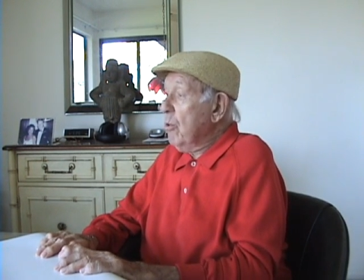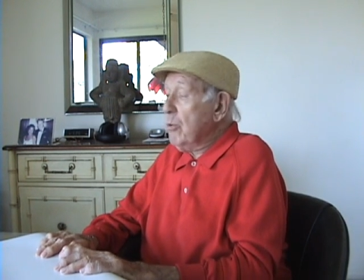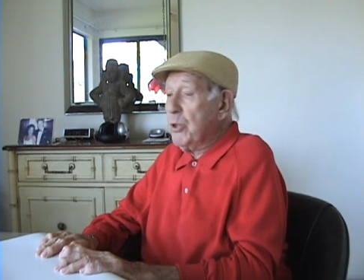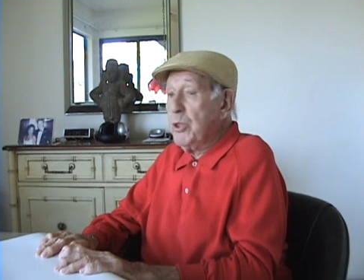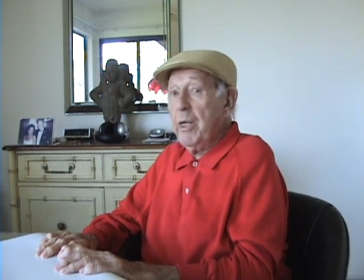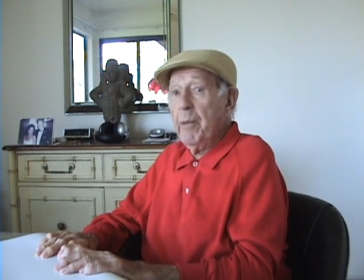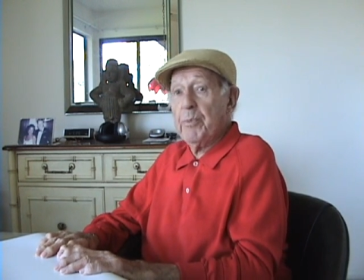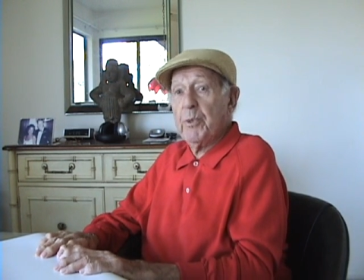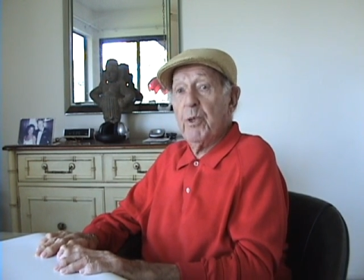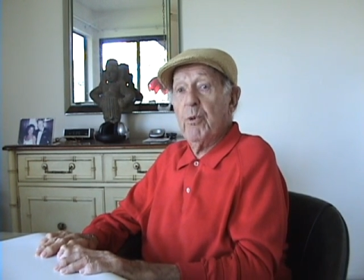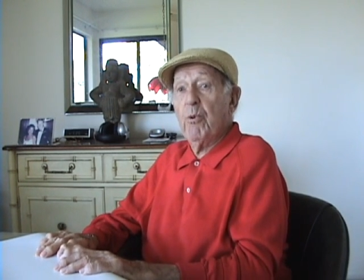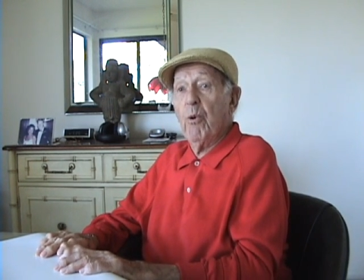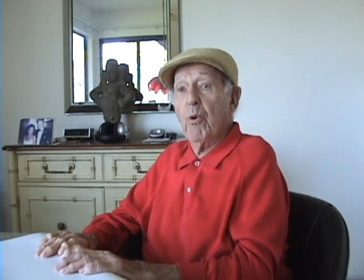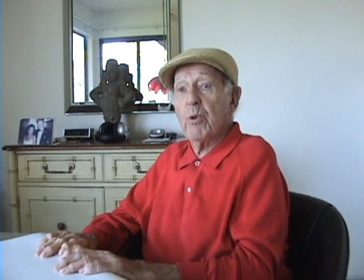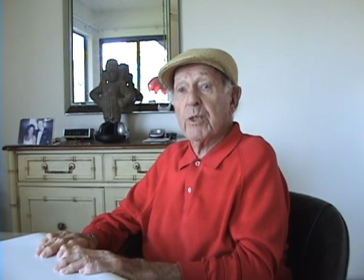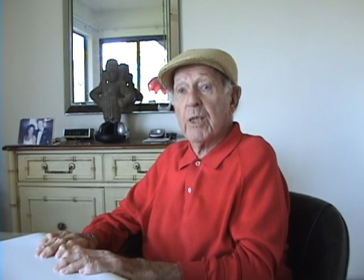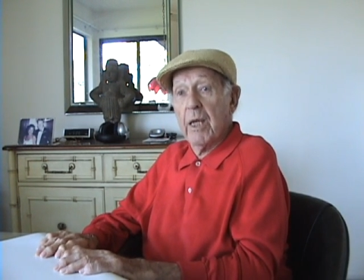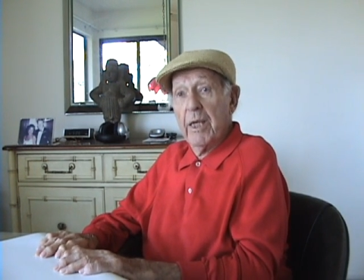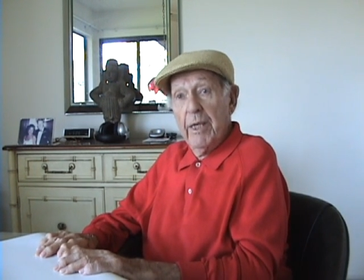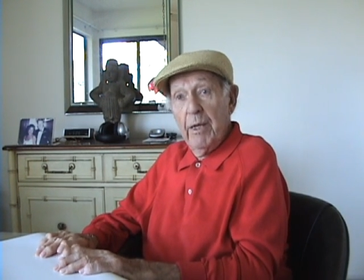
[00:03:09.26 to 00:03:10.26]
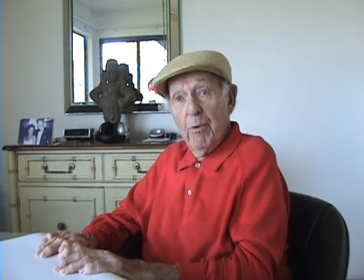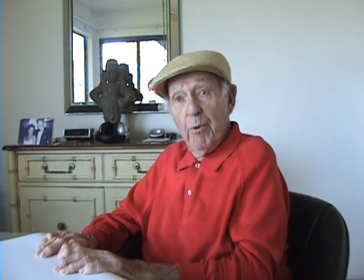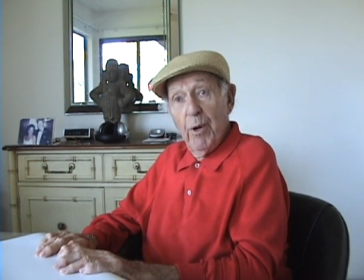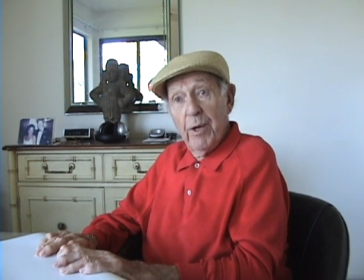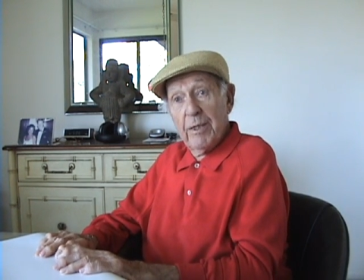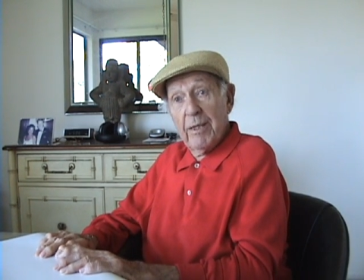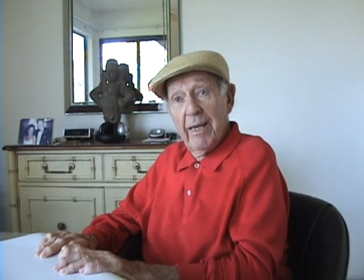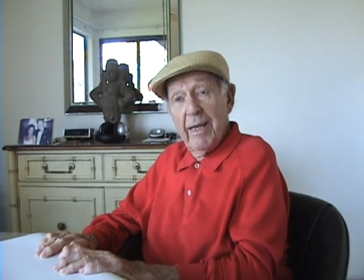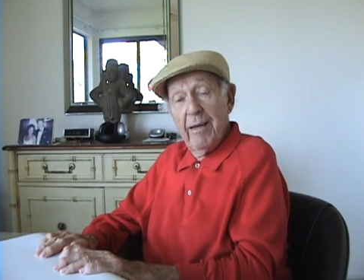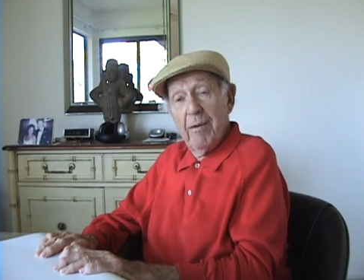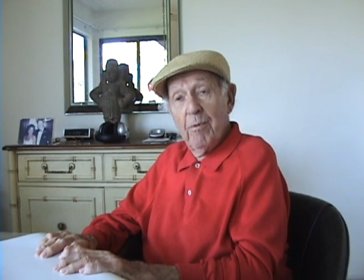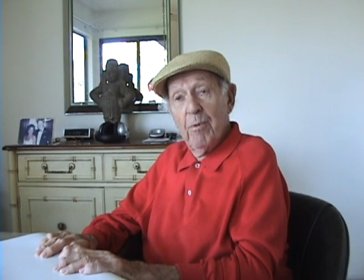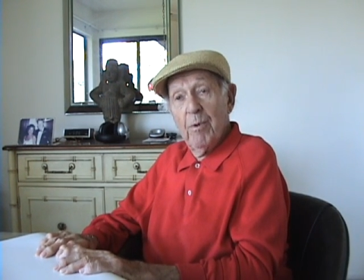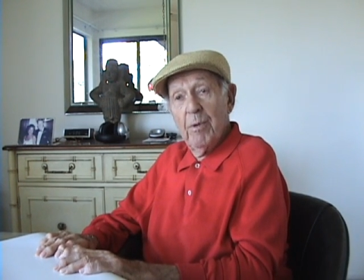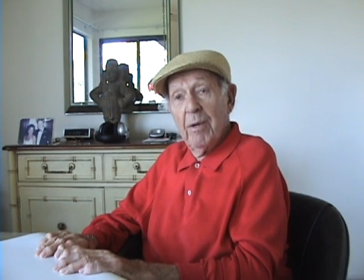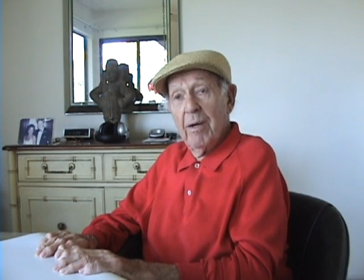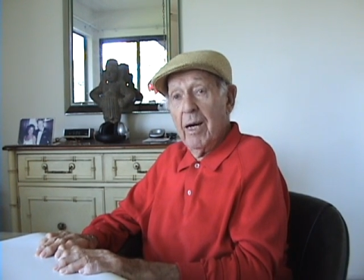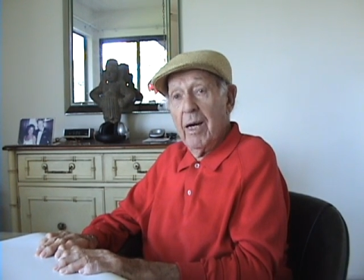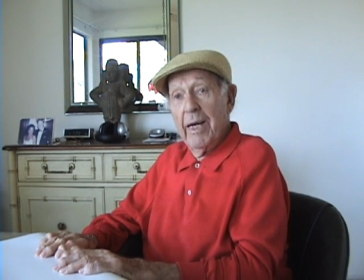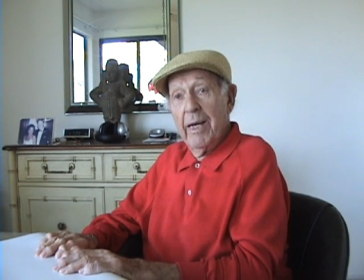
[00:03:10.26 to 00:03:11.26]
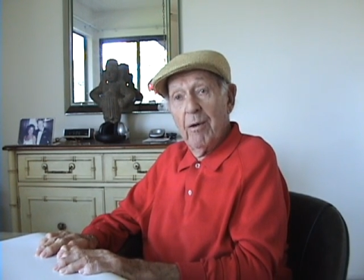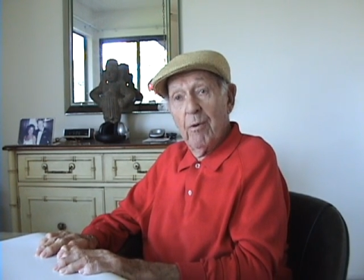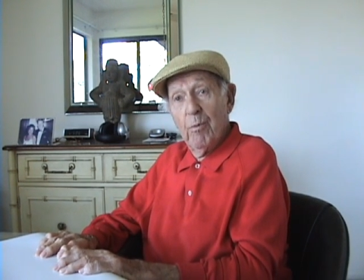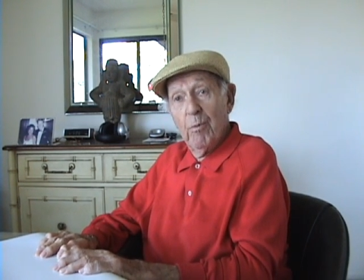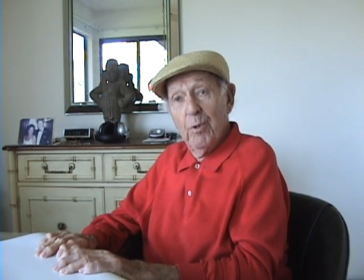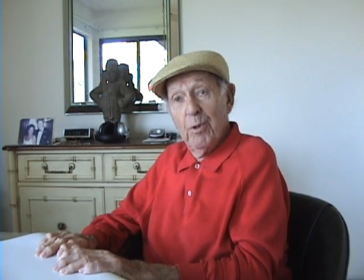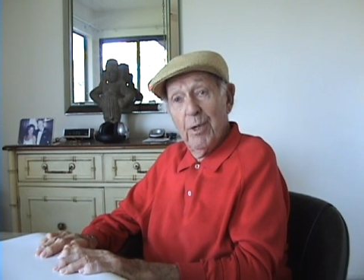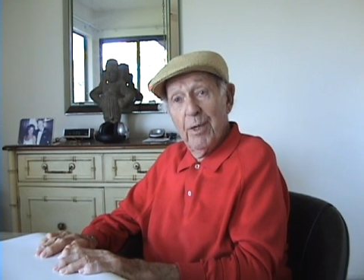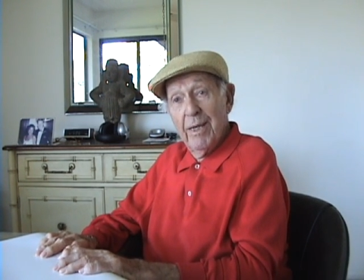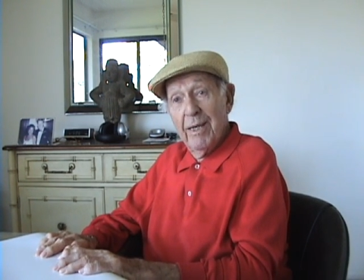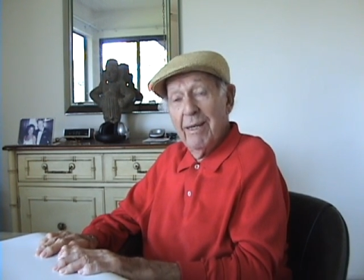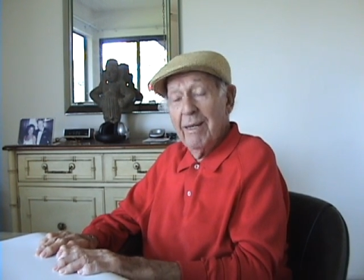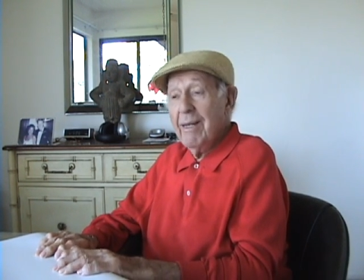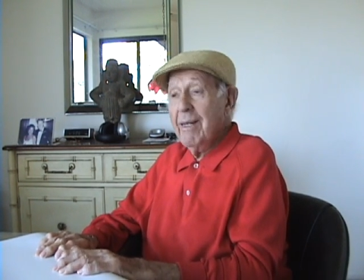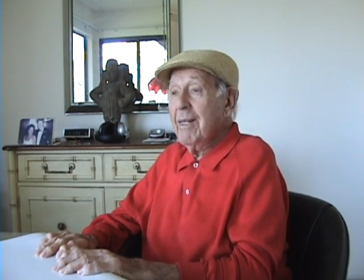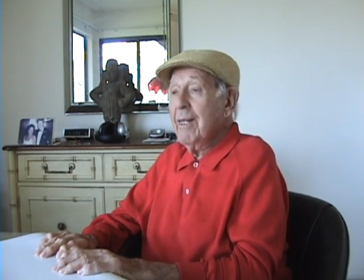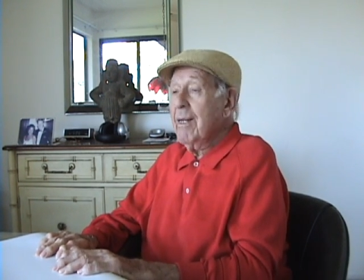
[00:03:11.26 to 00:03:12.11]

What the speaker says: Gypsy Rose Lee worked at Elmwood.